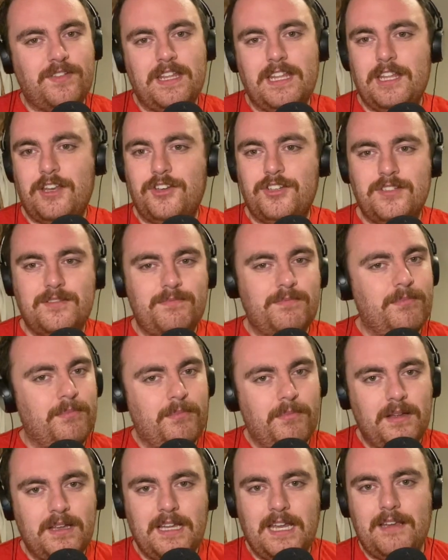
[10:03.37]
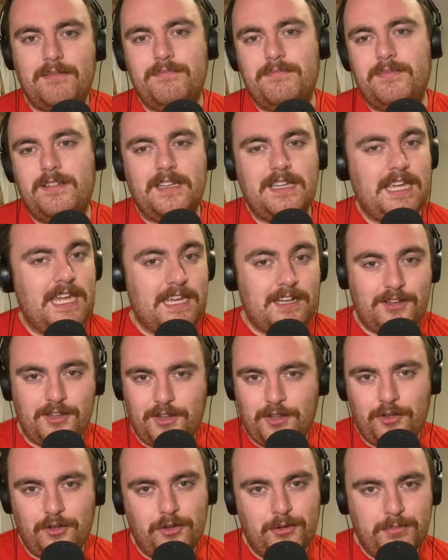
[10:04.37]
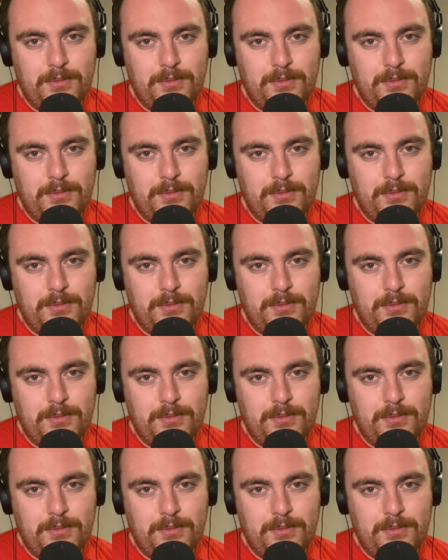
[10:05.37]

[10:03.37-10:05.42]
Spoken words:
they're just, like, kick it to the curb.